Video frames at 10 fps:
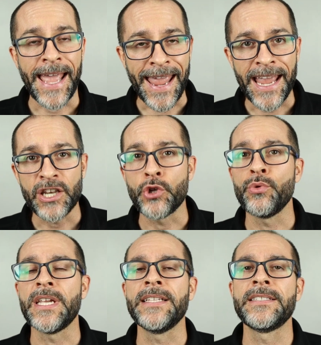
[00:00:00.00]
And you
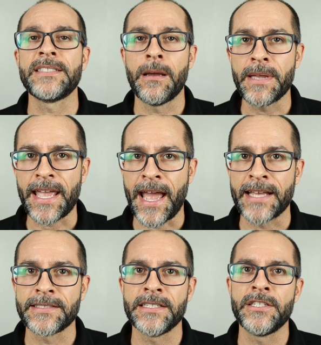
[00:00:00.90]
need stomach
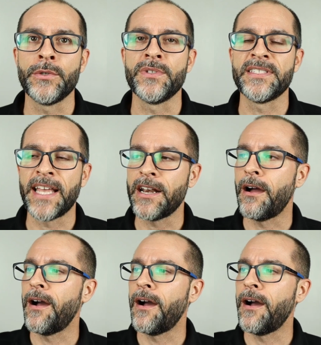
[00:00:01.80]
acid to set